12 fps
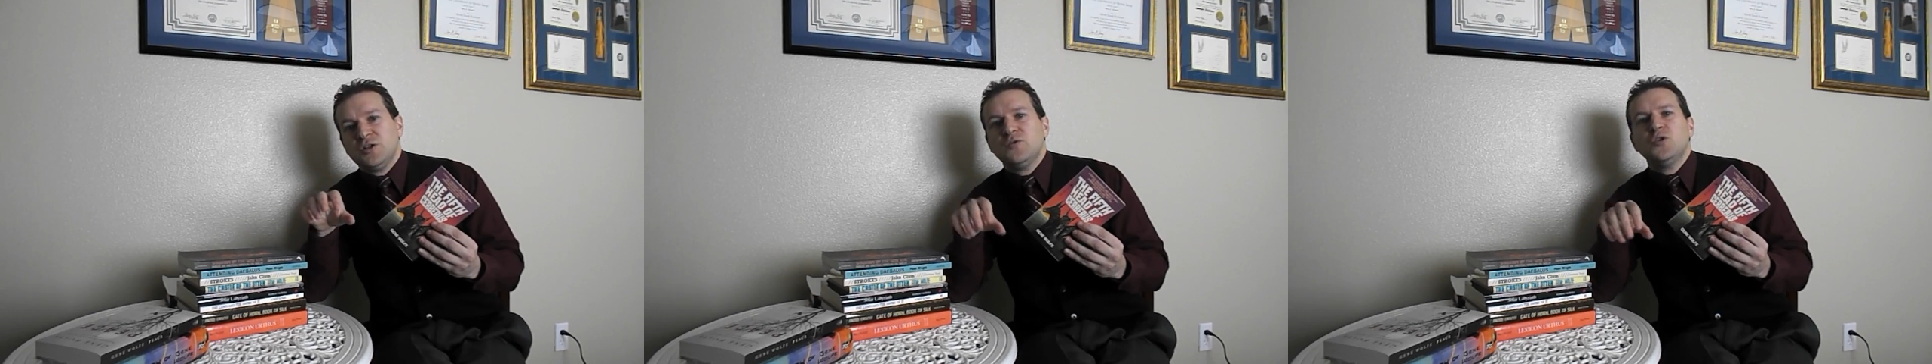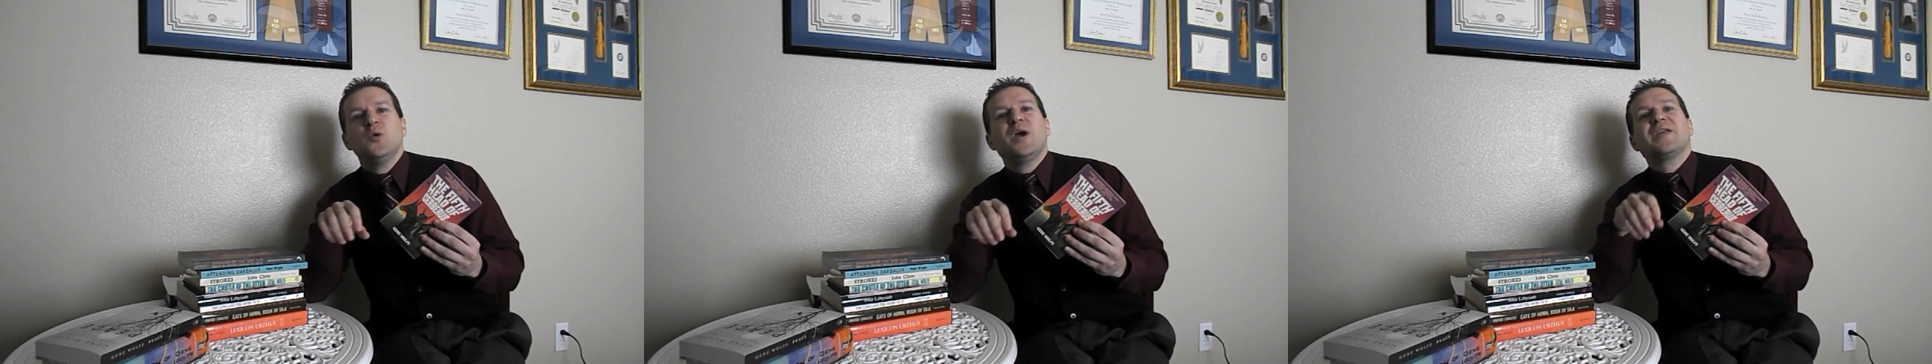of
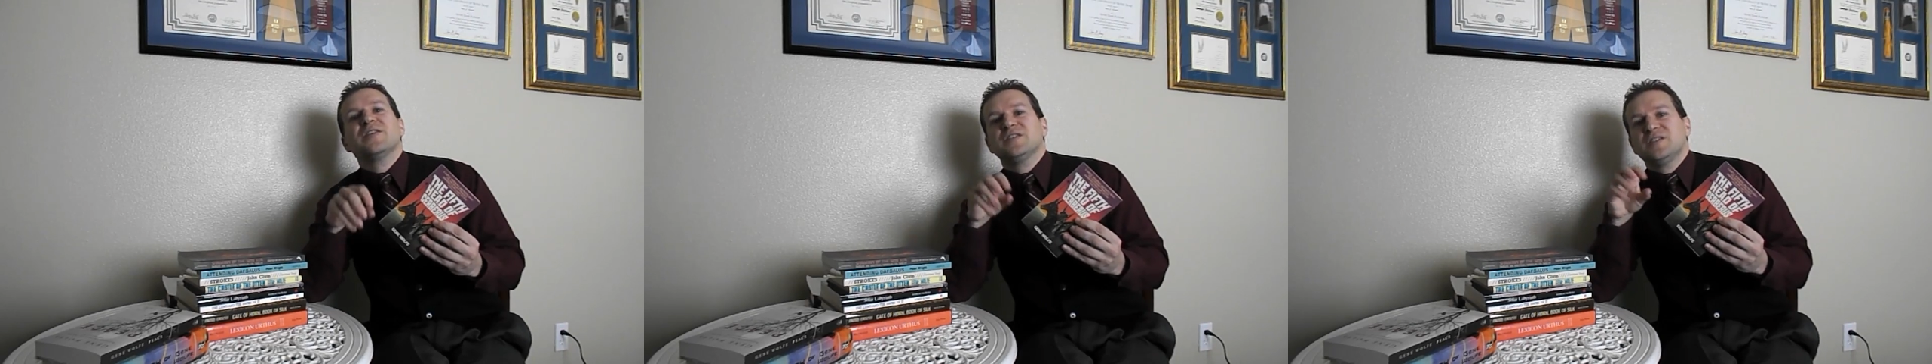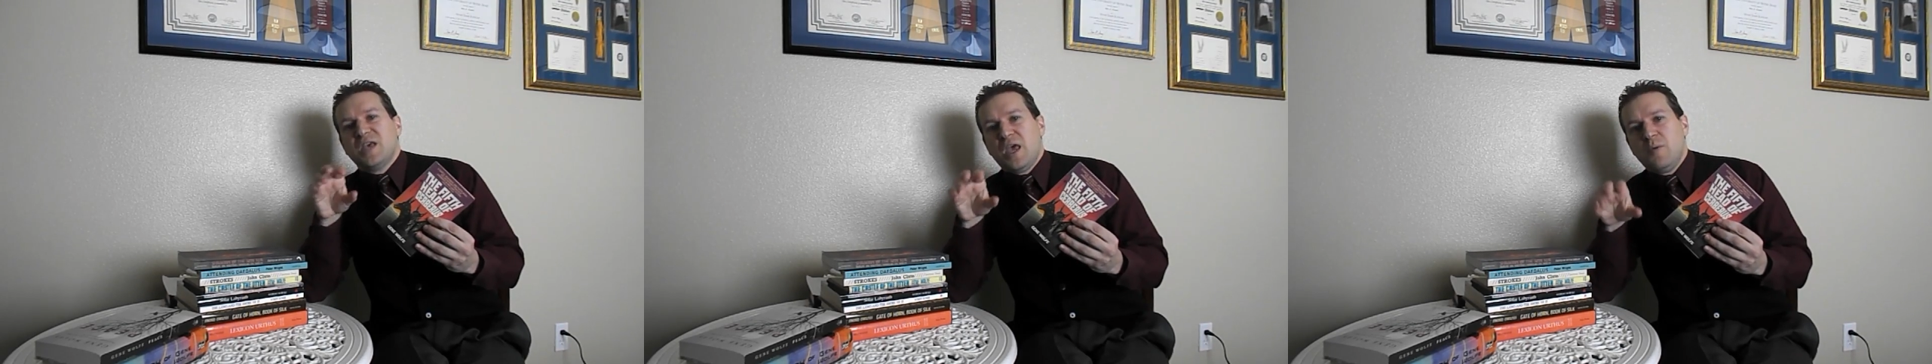doing the
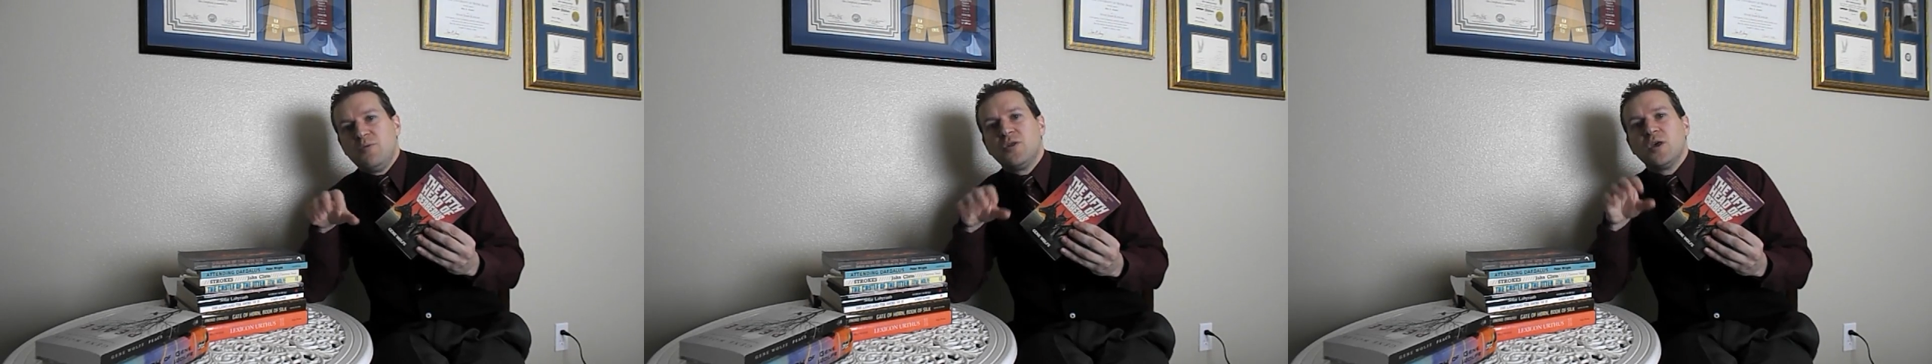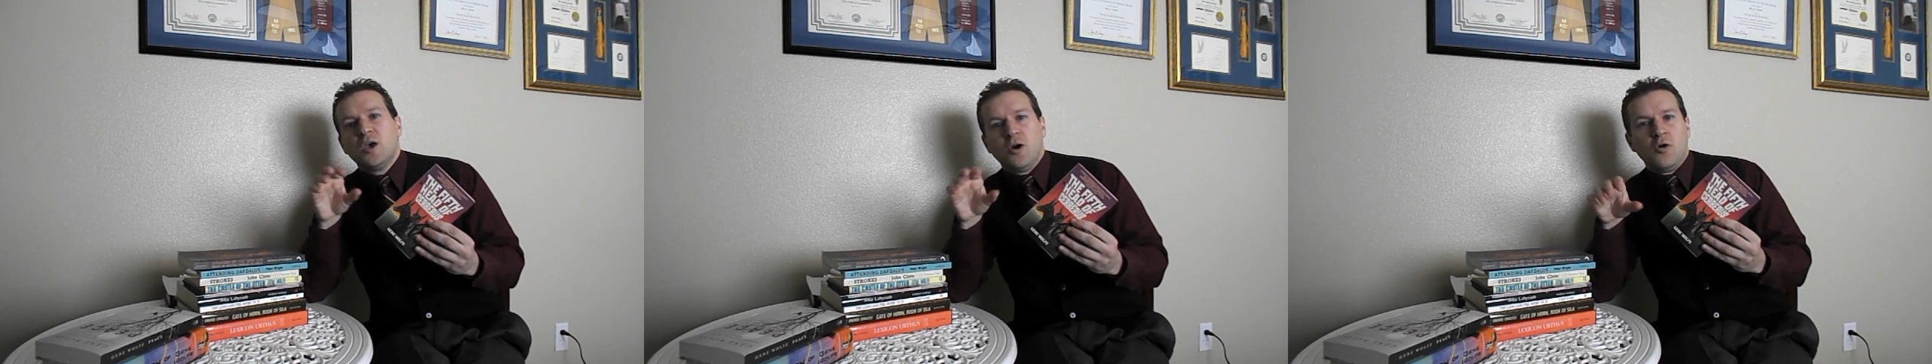same
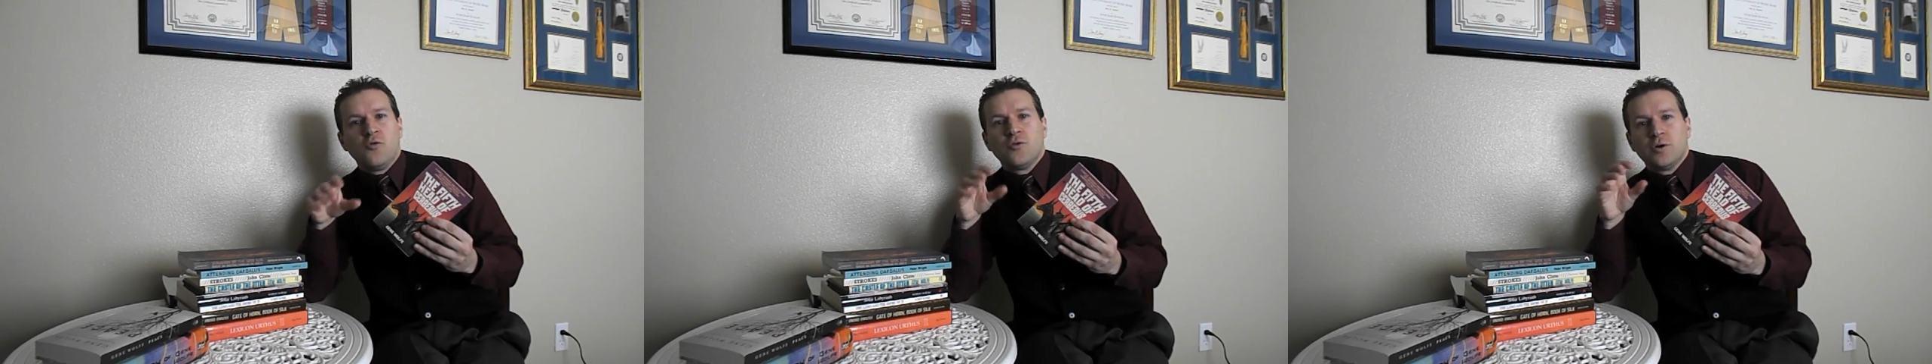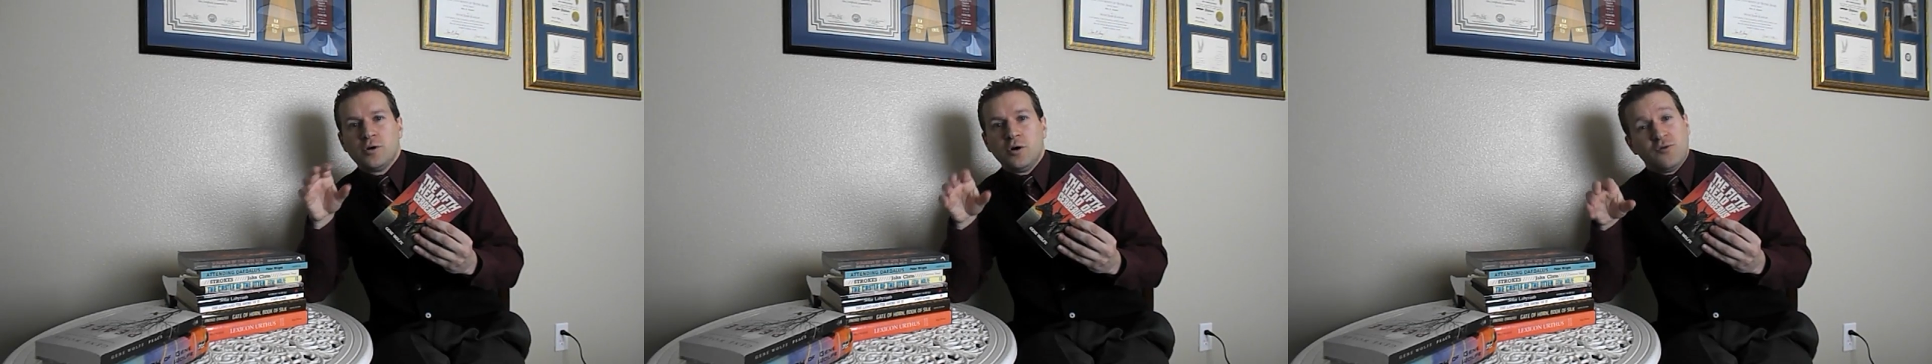thing
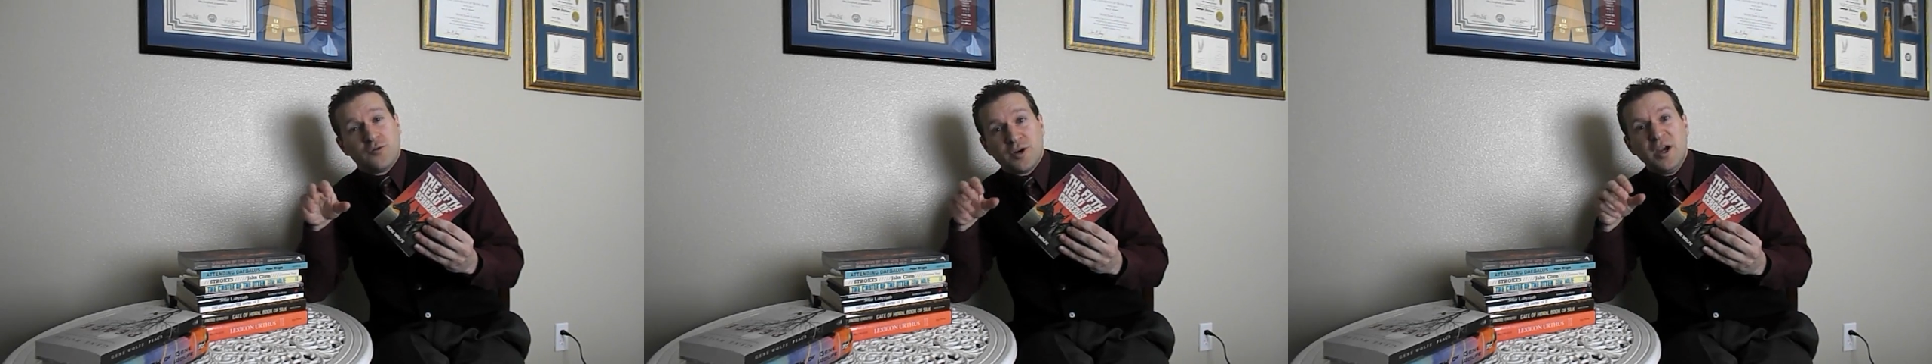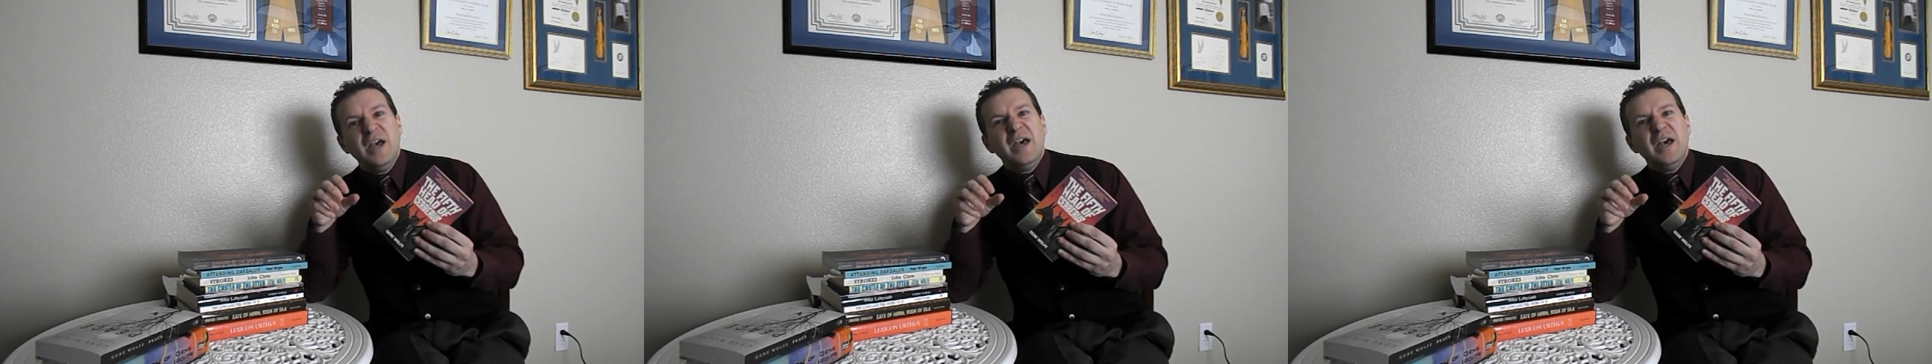over and over,